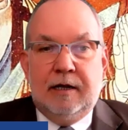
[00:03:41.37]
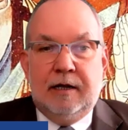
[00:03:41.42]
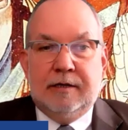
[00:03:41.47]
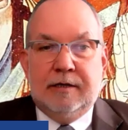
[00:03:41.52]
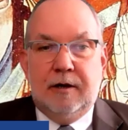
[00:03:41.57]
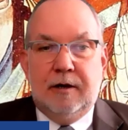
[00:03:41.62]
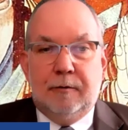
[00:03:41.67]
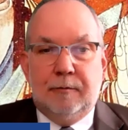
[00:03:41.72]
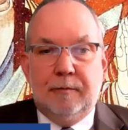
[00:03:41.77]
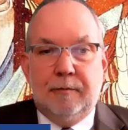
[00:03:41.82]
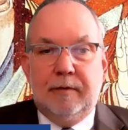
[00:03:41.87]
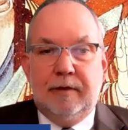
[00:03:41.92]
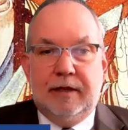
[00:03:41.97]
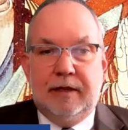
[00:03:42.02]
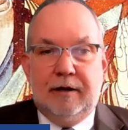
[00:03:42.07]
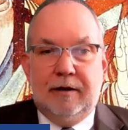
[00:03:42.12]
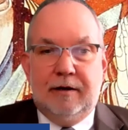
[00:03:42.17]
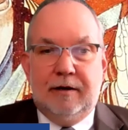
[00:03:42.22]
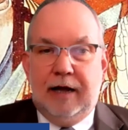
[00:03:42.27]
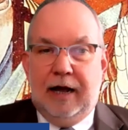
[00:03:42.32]
So
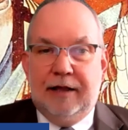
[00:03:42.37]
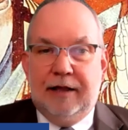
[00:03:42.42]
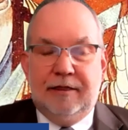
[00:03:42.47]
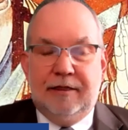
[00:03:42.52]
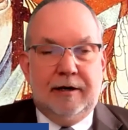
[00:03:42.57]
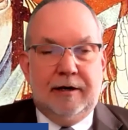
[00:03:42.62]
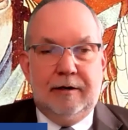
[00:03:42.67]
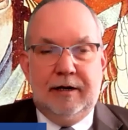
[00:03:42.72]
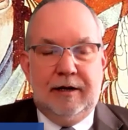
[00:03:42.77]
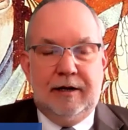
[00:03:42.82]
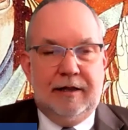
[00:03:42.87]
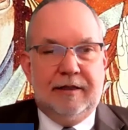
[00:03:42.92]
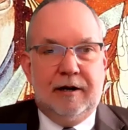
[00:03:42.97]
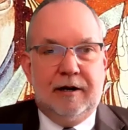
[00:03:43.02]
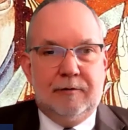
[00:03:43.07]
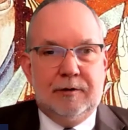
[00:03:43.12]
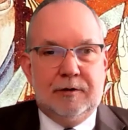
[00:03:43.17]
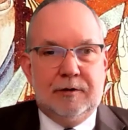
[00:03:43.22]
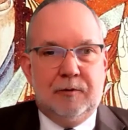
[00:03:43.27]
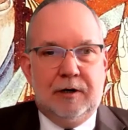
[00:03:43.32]
I thought
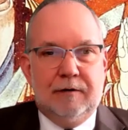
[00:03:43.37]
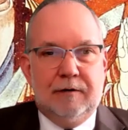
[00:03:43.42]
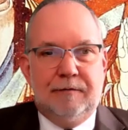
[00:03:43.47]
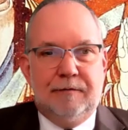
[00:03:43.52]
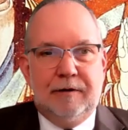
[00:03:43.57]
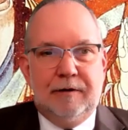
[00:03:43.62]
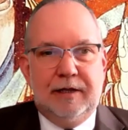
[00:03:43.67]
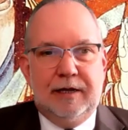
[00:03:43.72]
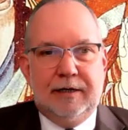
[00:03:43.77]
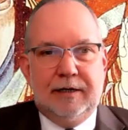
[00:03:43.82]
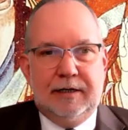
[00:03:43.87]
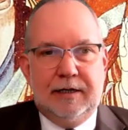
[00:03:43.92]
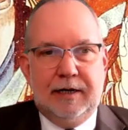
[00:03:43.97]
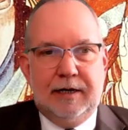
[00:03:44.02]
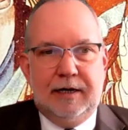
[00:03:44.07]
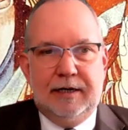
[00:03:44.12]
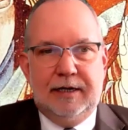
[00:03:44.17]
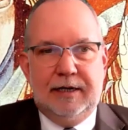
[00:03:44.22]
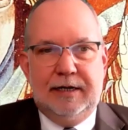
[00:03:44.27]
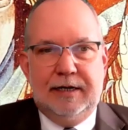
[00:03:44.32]
it was wonderful
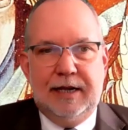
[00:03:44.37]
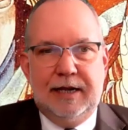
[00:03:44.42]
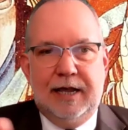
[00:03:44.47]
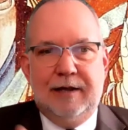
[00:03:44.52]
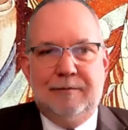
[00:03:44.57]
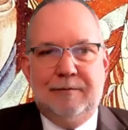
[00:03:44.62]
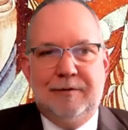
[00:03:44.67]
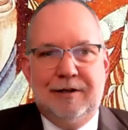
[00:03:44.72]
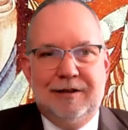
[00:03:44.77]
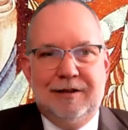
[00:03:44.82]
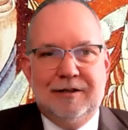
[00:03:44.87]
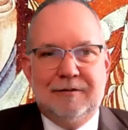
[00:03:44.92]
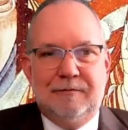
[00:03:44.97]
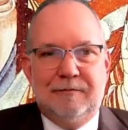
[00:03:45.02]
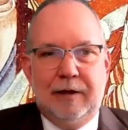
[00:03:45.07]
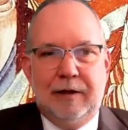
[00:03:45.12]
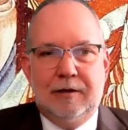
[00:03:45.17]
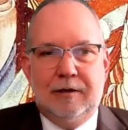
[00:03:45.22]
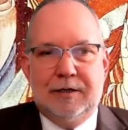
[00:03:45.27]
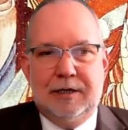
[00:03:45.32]
that he named this
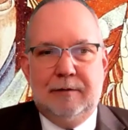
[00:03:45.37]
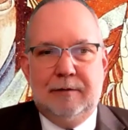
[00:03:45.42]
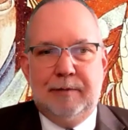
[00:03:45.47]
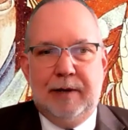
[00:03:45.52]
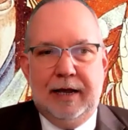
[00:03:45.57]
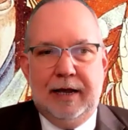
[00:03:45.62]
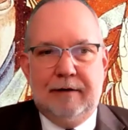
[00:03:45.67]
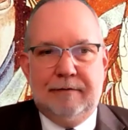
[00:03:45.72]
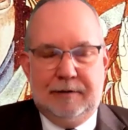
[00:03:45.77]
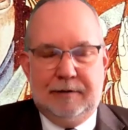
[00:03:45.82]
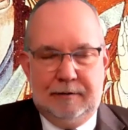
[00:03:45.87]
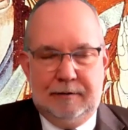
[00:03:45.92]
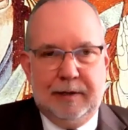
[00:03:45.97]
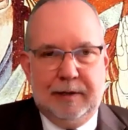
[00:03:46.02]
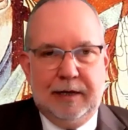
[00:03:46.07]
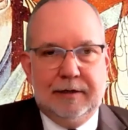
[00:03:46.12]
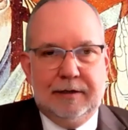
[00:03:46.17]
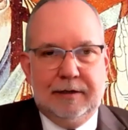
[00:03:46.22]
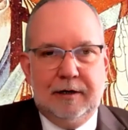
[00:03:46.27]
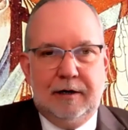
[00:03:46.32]
fellowship after
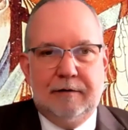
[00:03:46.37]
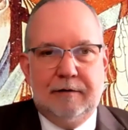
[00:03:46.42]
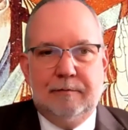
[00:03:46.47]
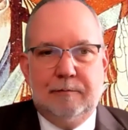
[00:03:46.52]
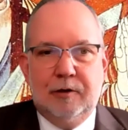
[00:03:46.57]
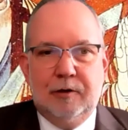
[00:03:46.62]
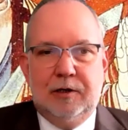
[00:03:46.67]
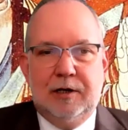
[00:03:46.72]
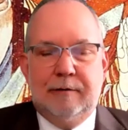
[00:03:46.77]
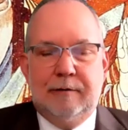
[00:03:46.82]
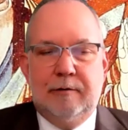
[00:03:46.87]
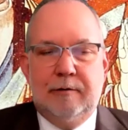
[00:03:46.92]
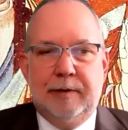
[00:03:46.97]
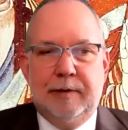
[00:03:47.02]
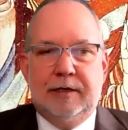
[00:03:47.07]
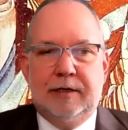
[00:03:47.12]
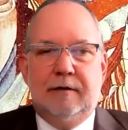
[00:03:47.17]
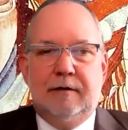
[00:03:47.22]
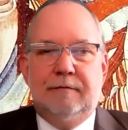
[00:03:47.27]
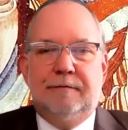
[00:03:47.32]
Bentoff, Motoyama
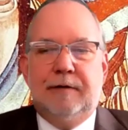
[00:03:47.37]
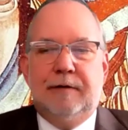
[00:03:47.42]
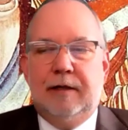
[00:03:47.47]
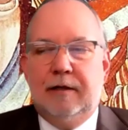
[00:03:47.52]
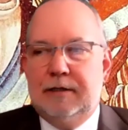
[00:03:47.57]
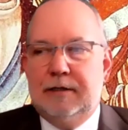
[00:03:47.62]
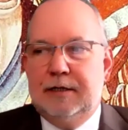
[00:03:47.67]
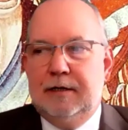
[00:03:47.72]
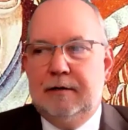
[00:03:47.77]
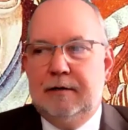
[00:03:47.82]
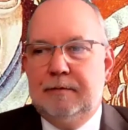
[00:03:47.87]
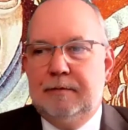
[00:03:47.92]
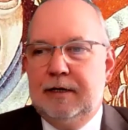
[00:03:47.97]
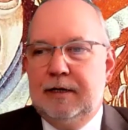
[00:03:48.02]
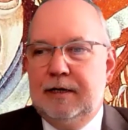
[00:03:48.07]
Bentoff Fellowship,